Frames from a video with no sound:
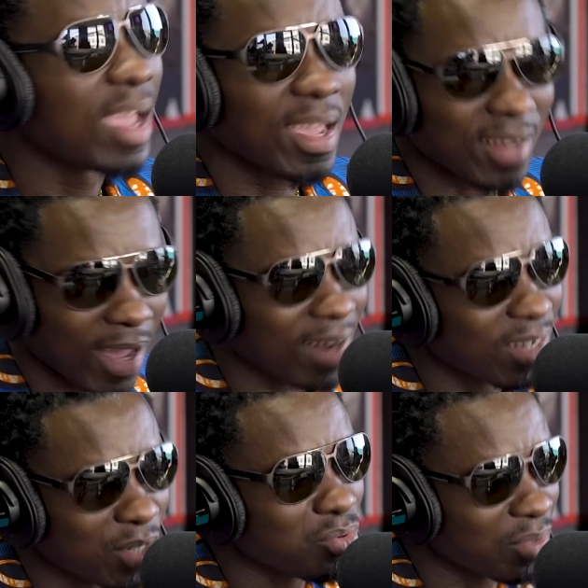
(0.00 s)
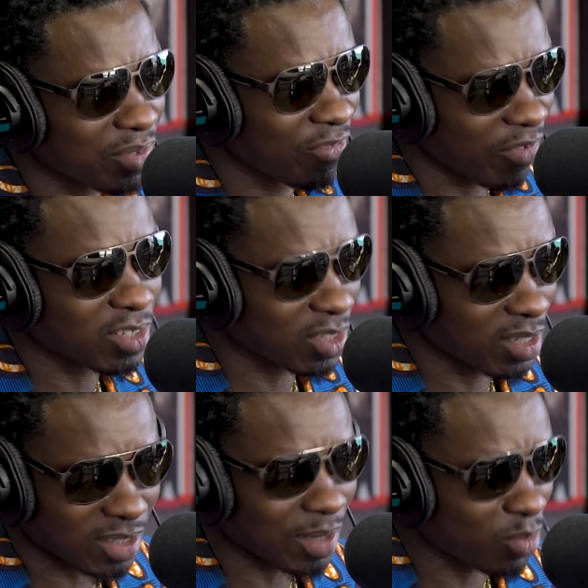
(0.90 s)
and I knew
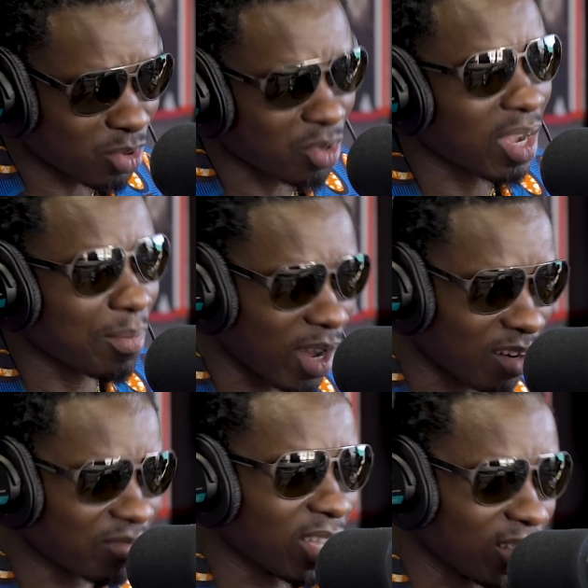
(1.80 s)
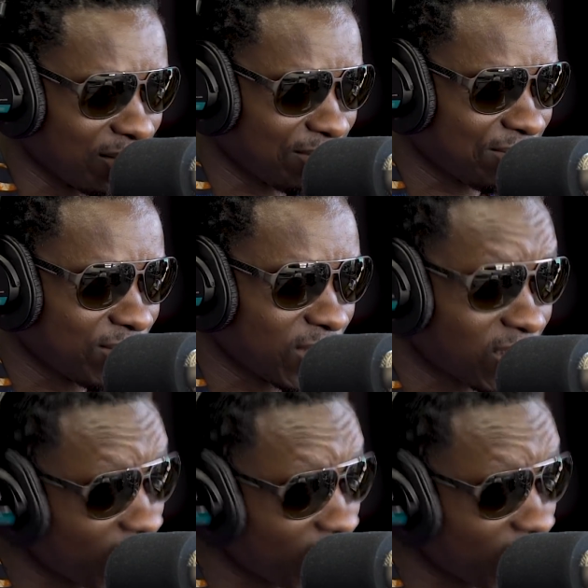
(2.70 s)
eventually something was gonna come out of that. Mm.